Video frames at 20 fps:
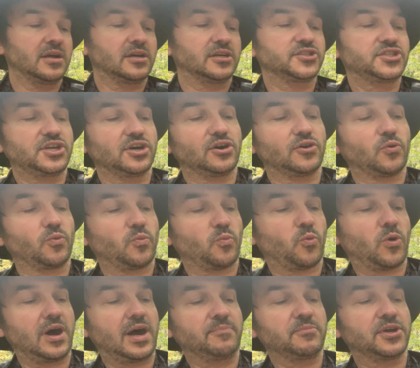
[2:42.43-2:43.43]
So
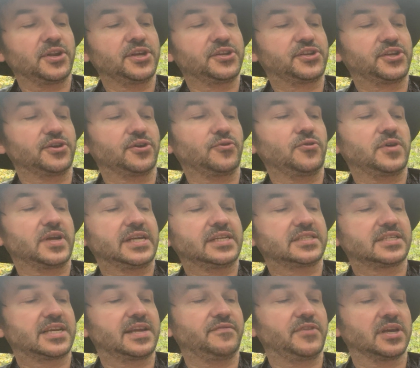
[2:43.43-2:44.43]
what I'm going to do
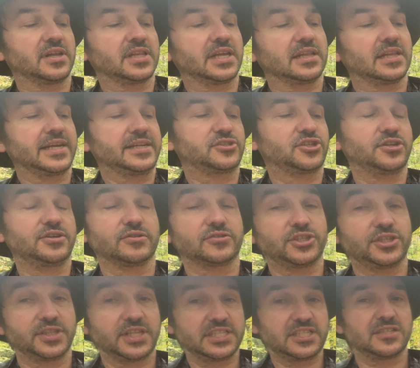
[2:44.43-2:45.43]
is give you a little
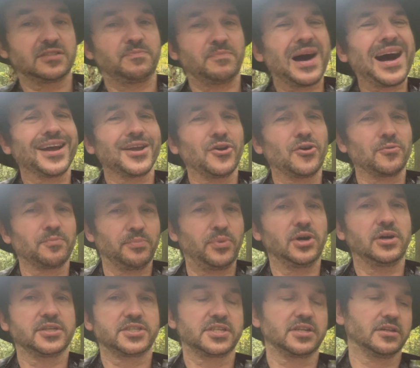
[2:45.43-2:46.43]
introduction. This is my own
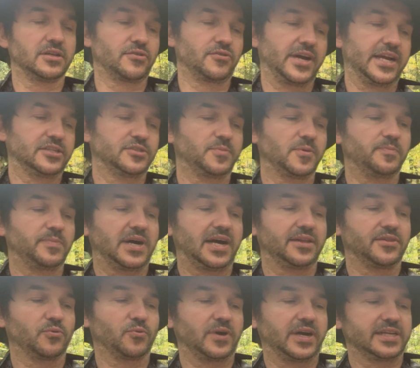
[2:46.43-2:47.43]
personal arrangement,
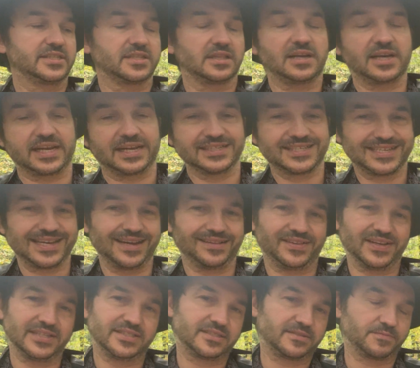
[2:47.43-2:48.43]
by the way. So like I said,
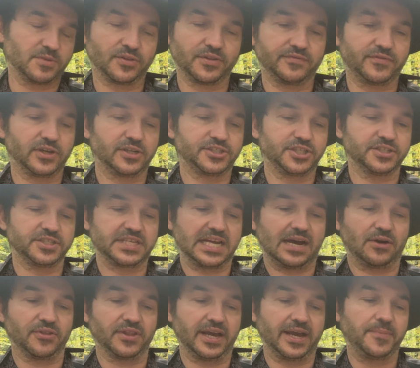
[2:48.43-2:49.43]
there's other versions
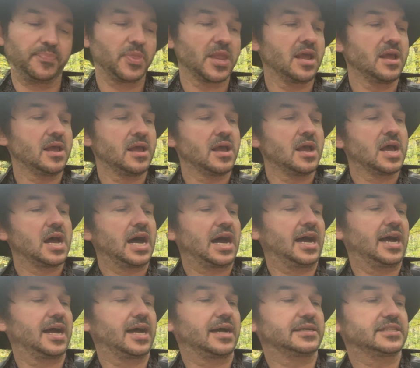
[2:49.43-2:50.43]
out there.
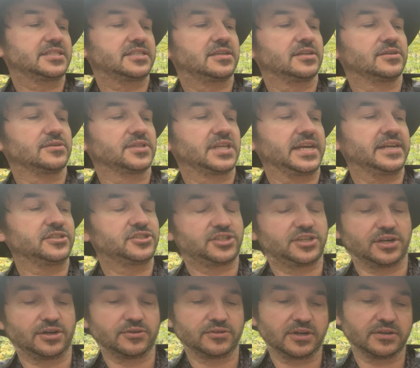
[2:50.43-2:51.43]
So the
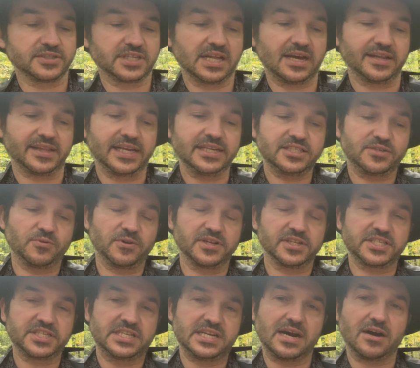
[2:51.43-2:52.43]
intro goes like this. We're going
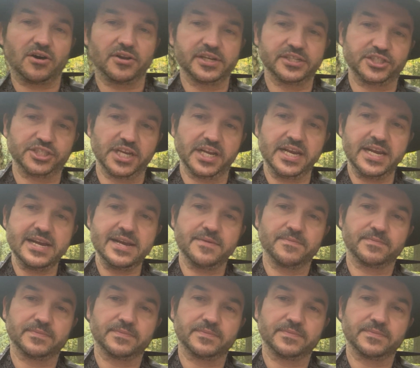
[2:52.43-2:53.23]
to start on a G.